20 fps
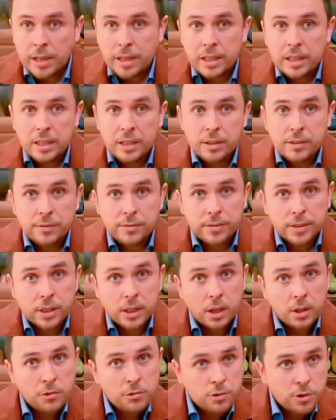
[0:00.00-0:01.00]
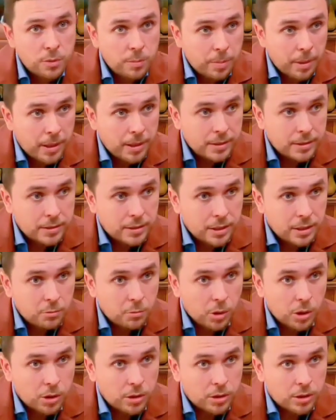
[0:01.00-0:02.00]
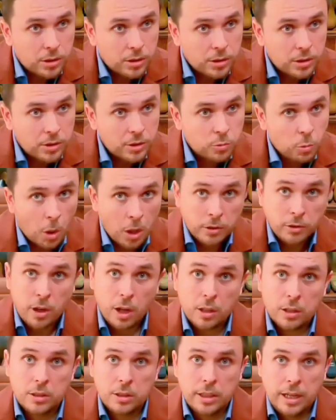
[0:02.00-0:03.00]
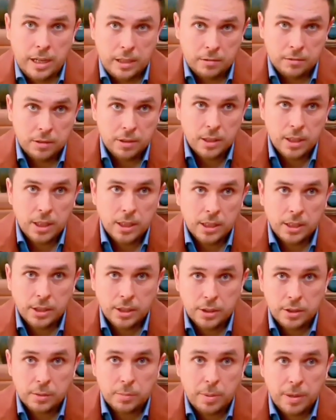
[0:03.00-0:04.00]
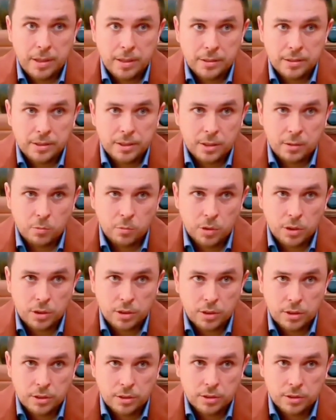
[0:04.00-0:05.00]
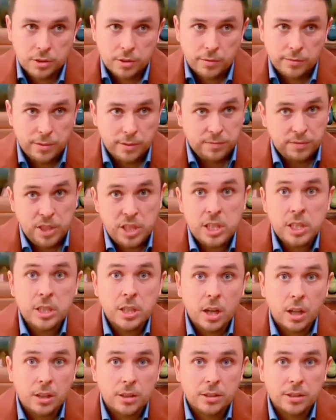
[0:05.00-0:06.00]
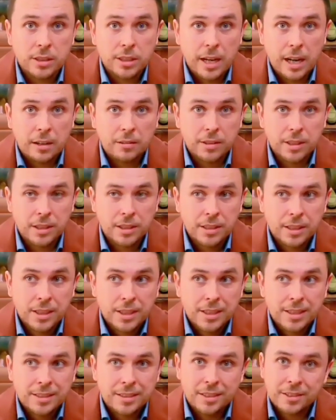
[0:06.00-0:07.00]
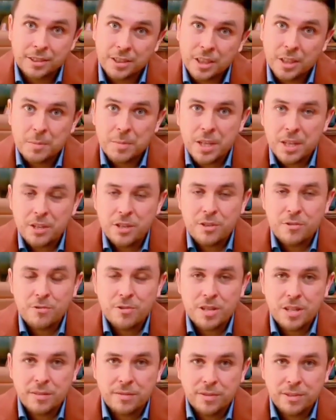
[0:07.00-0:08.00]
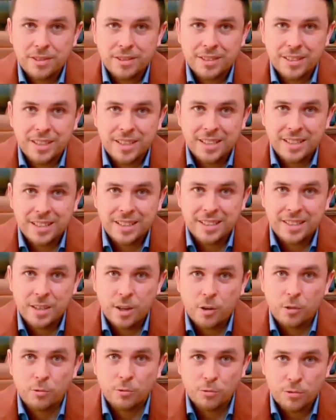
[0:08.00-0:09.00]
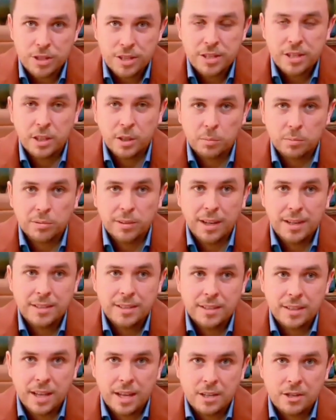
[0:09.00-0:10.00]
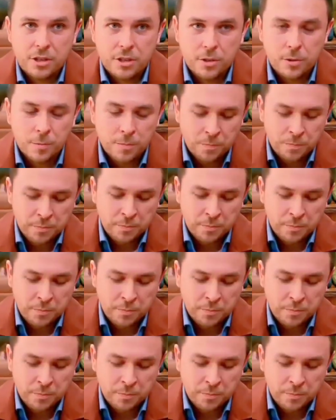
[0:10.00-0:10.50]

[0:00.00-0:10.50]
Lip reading: if a country pays their workers $1 an hour and another pays their workers $15 an hour, there's going to be a huge difference in the retail price of that shoe.